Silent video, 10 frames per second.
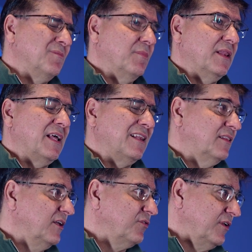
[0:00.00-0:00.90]
But
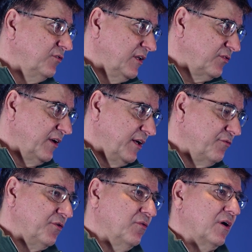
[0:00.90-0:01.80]
it doesn't
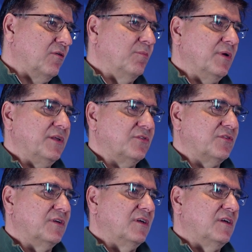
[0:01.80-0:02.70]
give you a
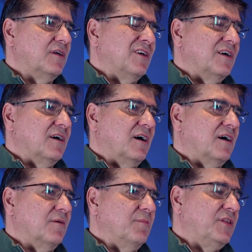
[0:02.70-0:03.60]
complete
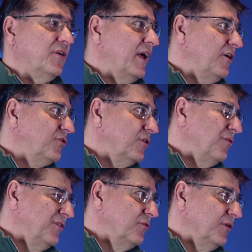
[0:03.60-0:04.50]
mitigation
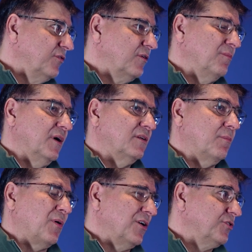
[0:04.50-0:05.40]
of the risk, but a
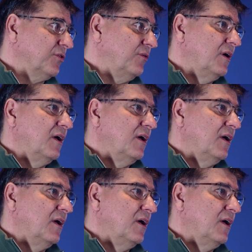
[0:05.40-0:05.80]
partial.